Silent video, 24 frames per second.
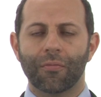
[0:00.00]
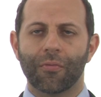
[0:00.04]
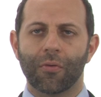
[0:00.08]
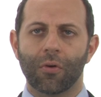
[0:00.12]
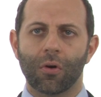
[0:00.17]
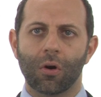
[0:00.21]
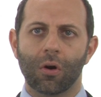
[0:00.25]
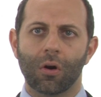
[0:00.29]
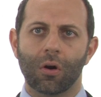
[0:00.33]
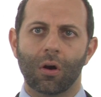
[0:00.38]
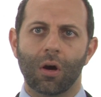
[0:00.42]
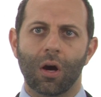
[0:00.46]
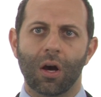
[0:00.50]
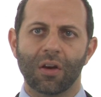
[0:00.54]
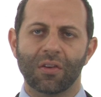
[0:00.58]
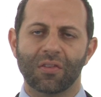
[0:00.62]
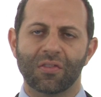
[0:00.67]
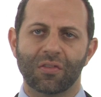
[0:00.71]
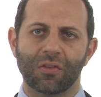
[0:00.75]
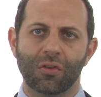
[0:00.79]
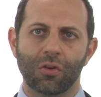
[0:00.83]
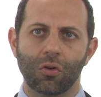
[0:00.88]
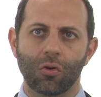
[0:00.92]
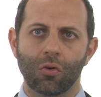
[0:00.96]
for
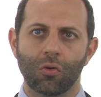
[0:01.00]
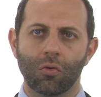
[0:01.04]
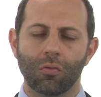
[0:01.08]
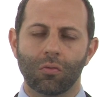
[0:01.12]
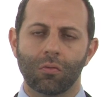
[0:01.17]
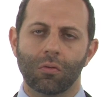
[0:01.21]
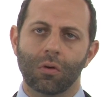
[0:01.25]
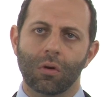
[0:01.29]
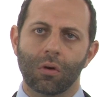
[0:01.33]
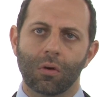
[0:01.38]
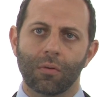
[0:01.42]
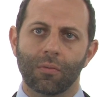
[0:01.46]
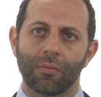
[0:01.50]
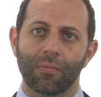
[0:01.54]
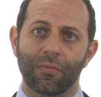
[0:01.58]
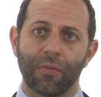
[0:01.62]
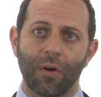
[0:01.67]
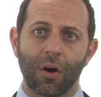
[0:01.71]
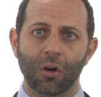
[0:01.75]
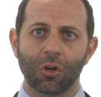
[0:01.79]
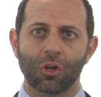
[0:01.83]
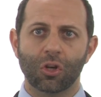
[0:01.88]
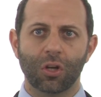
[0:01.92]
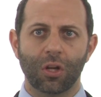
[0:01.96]
us to
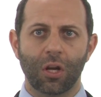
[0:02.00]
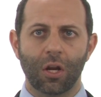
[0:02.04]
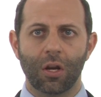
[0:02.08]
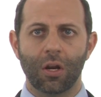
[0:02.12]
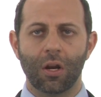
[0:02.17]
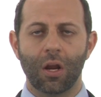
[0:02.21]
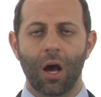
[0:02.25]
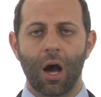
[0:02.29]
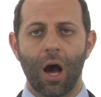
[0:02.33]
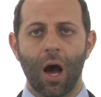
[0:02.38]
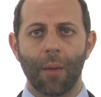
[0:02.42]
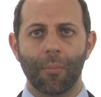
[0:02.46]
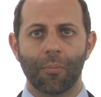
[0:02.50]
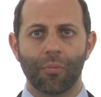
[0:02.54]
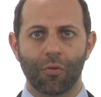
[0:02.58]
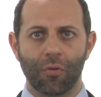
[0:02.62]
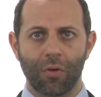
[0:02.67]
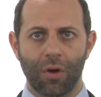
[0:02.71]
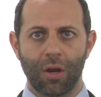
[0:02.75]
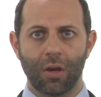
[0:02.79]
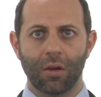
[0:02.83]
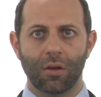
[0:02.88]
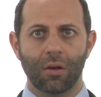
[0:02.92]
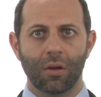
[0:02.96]
function and
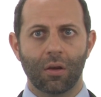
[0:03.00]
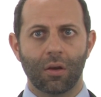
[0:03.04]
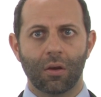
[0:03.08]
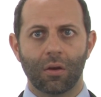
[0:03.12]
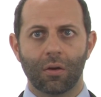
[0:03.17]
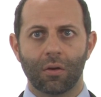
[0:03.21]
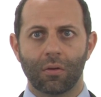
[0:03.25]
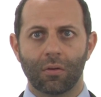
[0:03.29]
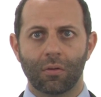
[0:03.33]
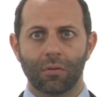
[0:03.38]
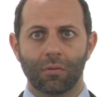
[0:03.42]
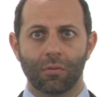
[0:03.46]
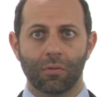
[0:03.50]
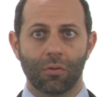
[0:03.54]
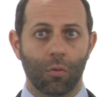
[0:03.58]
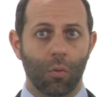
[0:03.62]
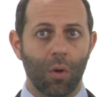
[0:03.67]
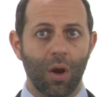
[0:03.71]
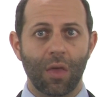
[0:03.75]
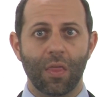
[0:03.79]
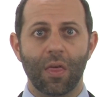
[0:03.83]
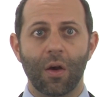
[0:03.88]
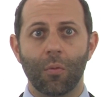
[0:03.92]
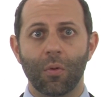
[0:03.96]
operate the
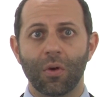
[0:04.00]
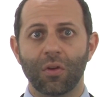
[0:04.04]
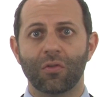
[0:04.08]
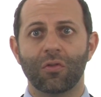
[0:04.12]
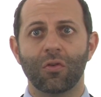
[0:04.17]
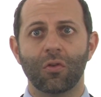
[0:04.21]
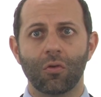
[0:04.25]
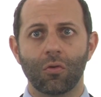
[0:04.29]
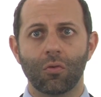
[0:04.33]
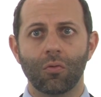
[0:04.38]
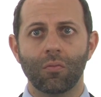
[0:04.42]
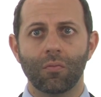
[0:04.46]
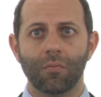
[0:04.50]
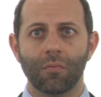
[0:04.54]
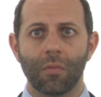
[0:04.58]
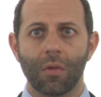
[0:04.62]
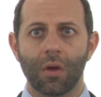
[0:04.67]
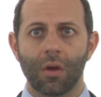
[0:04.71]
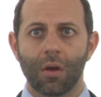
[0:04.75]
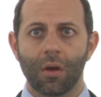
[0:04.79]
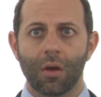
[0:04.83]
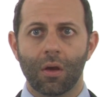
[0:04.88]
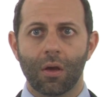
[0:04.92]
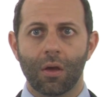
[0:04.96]
way that we do,
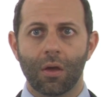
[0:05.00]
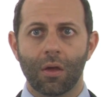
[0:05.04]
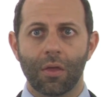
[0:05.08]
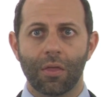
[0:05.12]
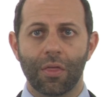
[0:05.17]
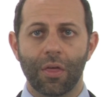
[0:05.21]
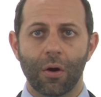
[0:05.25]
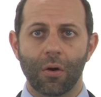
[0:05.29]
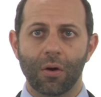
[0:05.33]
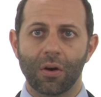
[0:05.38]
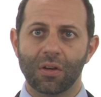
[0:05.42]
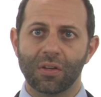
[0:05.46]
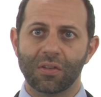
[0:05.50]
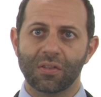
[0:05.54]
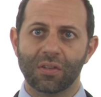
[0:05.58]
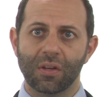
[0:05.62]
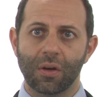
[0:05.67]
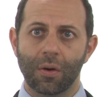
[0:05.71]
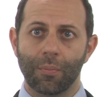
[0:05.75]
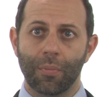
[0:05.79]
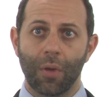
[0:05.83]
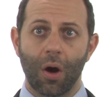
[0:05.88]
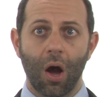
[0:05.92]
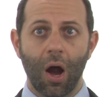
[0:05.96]
there is
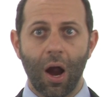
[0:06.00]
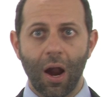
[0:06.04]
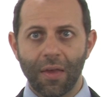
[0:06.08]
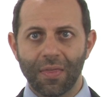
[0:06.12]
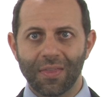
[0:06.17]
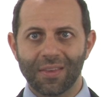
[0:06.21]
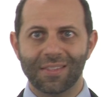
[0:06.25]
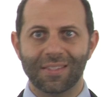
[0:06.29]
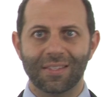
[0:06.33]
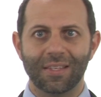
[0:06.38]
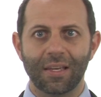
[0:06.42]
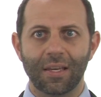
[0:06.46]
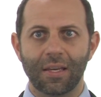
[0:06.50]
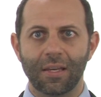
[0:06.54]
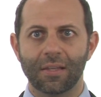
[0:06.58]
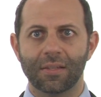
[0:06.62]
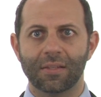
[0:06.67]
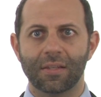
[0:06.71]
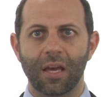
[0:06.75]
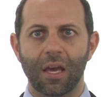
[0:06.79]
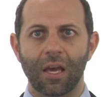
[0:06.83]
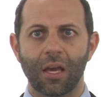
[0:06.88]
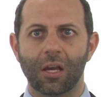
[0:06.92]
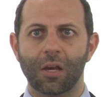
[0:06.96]
behind the
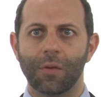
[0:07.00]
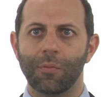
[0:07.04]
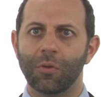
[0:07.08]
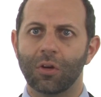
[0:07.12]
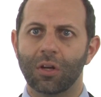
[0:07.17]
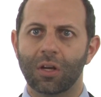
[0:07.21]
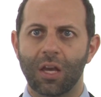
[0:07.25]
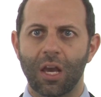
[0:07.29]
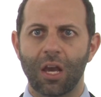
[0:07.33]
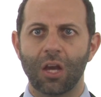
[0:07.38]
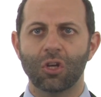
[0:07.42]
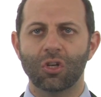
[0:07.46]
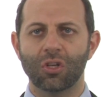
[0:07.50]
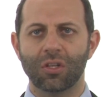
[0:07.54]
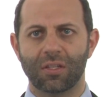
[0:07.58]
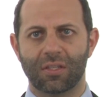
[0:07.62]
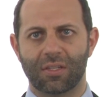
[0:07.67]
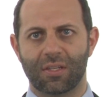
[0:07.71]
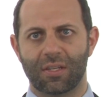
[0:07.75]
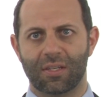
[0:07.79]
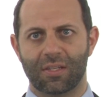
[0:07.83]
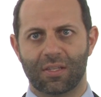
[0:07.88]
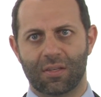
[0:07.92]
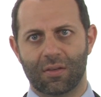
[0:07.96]
scenes a communication
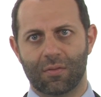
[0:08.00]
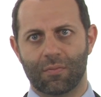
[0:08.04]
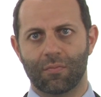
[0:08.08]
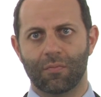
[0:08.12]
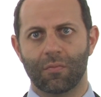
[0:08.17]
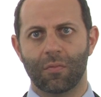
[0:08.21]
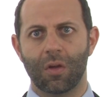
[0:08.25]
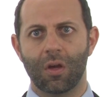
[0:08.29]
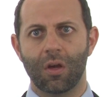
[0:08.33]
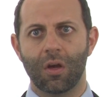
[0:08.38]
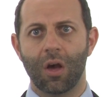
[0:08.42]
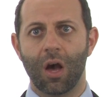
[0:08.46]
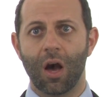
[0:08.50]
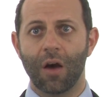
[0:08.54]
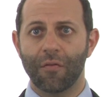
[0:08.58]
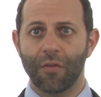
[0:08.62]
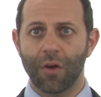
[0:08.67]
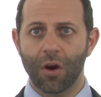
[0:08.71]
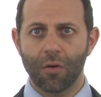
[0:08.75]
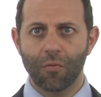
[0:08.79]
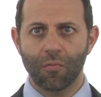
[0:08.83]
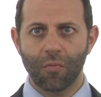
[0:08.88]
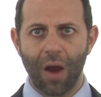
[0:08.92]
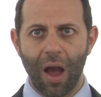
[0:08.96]
system, a
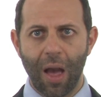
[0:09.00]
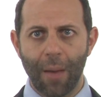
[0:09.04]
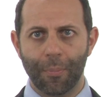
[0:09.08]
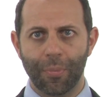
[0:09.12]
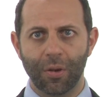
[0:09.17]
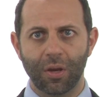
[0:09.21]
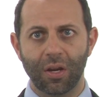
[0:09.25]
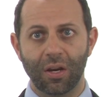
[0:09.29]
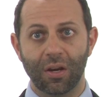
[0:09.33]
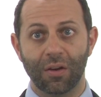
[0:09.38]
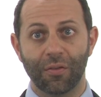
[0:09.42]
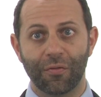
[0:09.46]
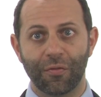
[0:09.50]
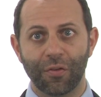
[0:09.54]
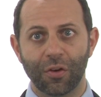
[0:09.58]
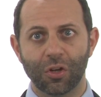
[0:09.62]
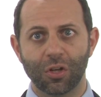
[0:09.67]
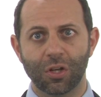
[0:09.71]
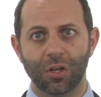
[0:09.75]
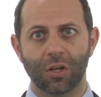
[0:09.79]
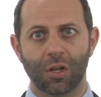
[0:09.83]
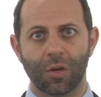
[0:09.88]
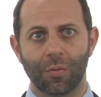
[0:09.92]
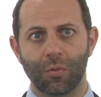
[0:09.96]
very rapid and
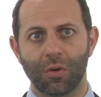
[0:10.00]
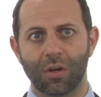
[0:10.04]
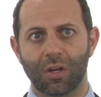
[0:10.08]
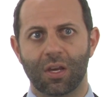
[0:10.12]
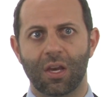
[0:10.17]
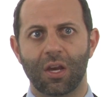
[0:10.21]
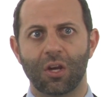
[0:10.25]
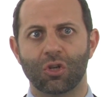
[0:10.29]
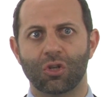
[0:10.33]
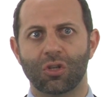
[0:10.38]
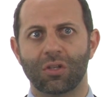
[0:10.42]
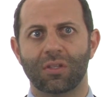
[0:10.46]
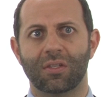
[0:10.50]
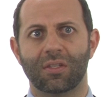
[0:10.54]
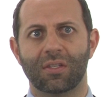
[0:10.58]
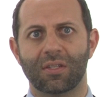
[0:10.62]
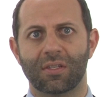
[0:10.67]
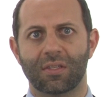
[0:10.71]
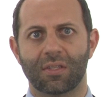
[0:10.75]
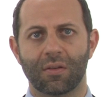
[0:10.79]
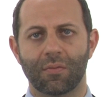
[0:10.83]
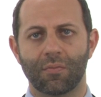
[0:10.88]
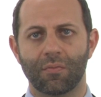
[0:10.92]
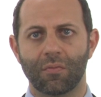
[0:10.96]
efficient communication
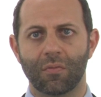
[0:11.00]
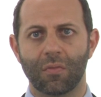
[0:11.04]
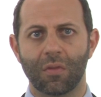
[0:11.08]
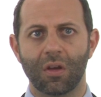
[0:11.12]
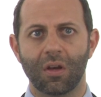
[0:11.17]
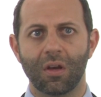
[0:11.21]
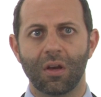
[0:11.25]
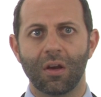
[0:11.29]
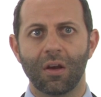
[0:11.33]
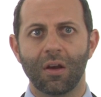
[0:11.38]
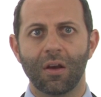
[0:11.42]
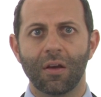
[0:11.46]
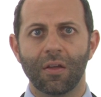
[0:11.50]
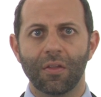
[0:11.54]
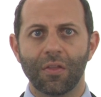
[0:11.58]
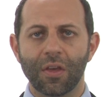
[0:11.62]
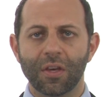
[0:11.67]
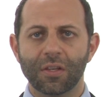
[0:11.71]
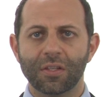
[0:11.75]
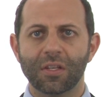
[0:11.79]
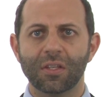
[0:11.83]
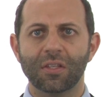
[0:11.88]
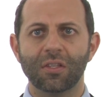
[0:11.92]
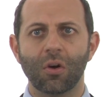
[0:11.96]
system.
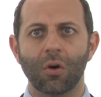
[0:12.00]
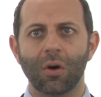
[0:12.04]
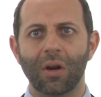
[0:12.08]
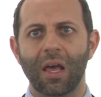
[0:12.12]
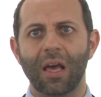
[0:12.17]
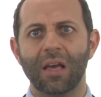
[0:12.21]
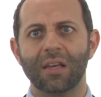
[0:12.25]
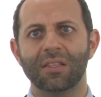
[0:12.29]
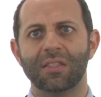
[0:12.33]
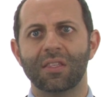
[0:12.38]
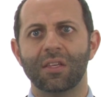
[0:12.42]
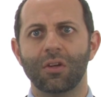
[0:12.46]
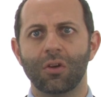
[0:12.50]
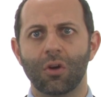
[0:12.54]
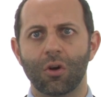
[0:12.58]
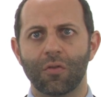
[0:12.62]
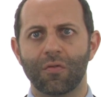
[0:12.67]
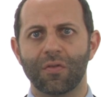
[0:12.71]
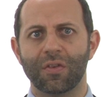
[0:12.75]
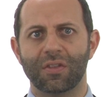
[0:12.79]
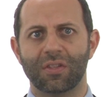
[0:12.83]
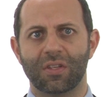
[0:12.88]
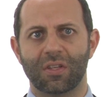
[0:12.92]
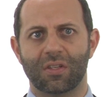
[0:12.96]
This is known as the
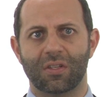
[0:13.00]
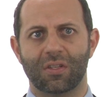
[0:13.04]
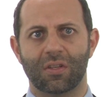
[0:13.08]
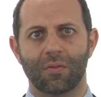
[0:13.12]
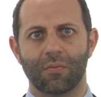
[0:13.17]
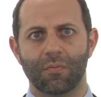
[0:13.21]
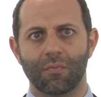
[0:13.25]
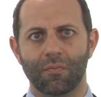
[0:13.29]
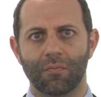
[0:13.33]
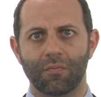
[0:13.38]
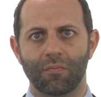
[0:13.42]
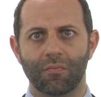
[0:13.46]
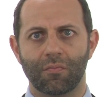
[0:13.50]
nervous system.